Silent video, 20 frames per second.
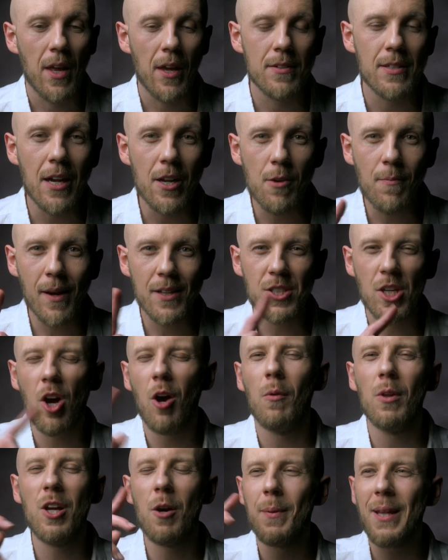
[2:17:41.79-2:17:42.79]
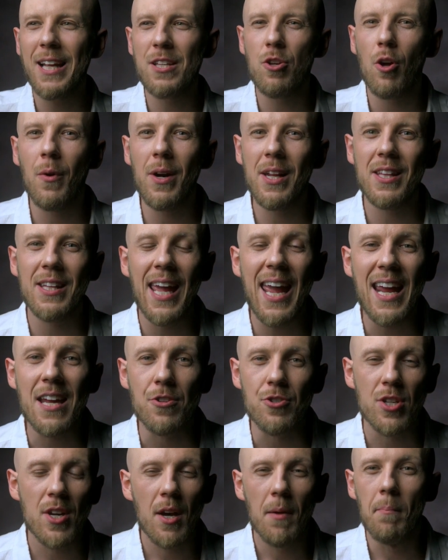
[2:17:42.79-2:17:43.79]
Now you might say, oh, Leo, but that's already the
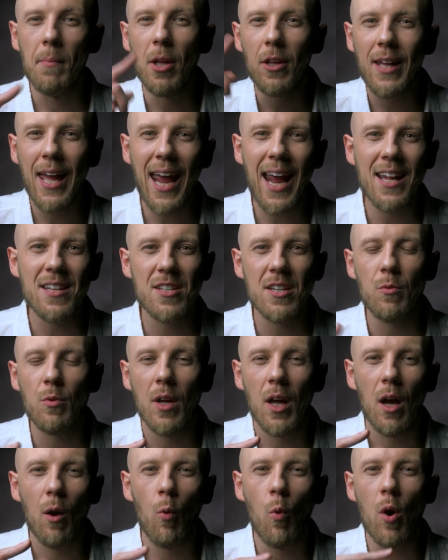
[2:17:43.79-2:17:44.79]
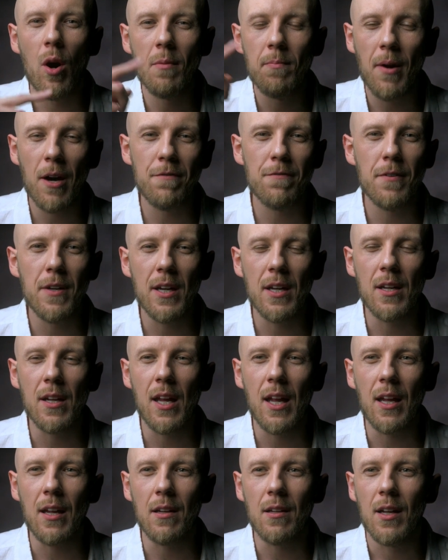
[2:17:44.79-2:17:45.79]
case. Bill Gates and Warren Buffett
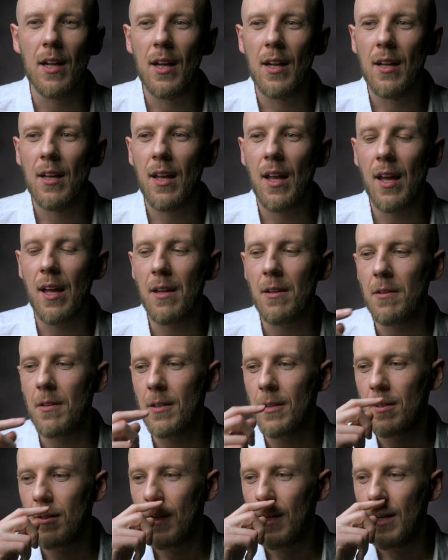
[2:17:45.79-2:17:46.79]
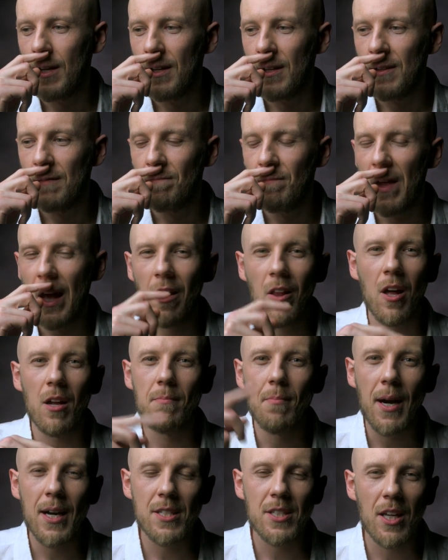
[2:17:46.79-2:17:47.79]
and Elon
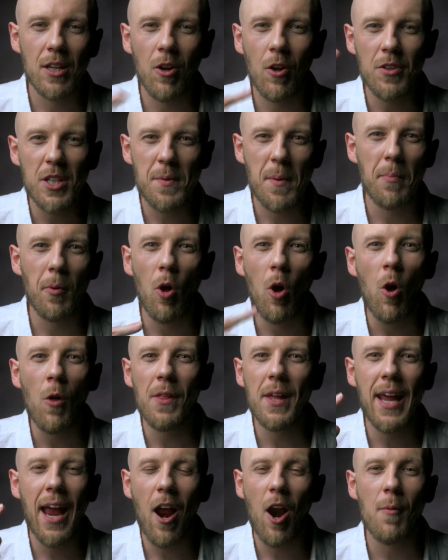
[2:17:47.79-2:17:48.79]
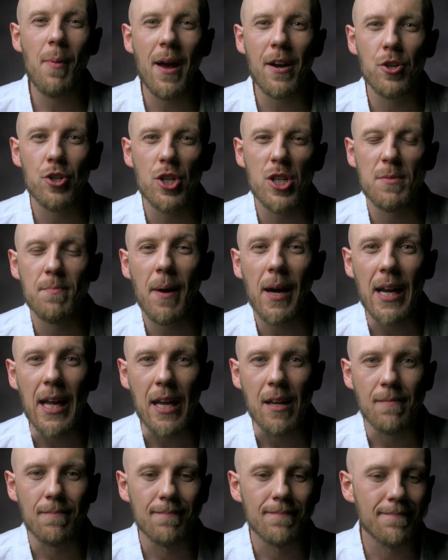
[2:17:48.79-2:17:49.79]
Musk and all these people, all they care about is just
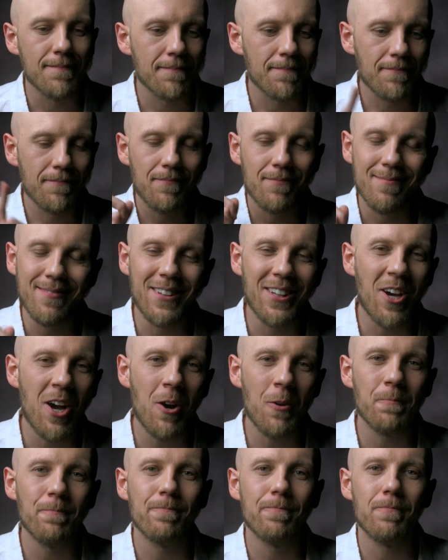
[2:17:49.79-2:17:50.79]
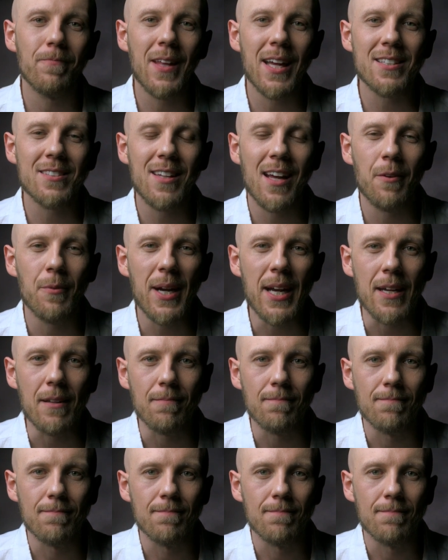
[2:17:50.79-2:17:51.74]
money. No, that's not right.